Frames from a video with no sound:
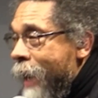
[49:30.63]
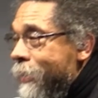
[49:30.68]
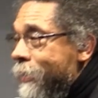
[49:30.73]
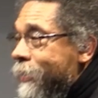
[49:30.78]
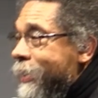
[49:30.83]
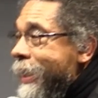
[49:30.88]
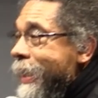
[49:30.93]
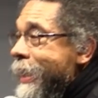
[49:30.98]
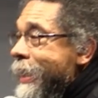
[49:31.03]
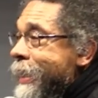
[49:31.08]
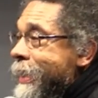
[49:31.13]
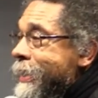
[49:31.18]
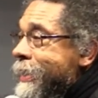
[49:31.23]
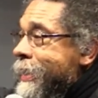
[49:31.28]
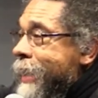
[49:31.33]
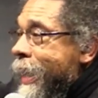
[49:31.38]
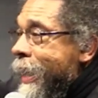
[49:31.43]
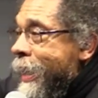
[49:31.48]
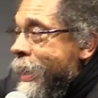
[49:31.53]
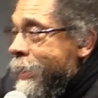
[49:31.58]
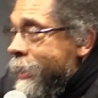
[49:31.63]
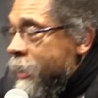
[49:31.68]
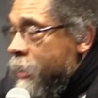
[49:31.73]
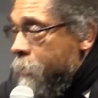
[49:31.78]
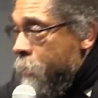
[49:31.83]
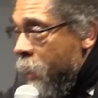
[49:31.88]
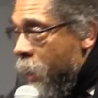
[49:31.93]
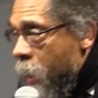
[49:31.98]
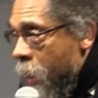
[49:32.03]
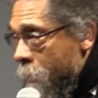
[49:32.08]
these days is
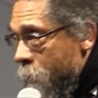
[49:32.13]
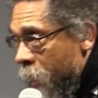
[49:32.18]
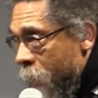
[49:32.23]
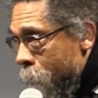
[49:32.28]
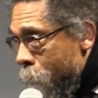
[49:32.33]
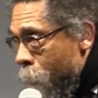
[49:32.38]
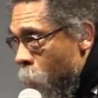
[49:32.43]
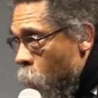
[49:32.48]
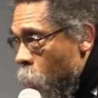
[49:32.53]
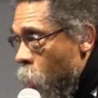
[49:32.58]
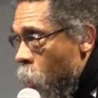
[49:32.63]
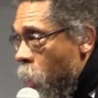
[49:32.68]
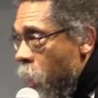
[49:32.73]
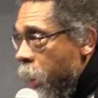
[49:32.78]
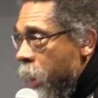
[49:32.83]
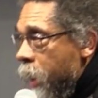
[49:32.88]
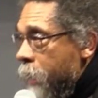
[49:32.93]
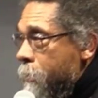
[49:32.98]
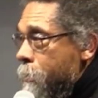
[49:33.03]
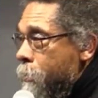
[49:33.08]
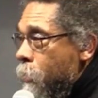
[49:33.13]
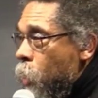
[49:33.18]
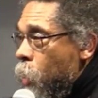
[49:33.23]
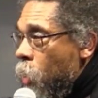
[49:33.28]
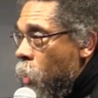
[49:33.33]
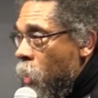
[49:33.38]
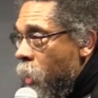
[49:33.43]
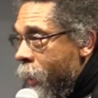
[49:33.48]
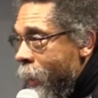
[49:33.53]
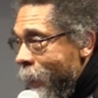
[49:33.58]
becoming more and
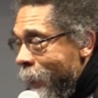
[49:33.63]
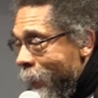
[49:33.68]
more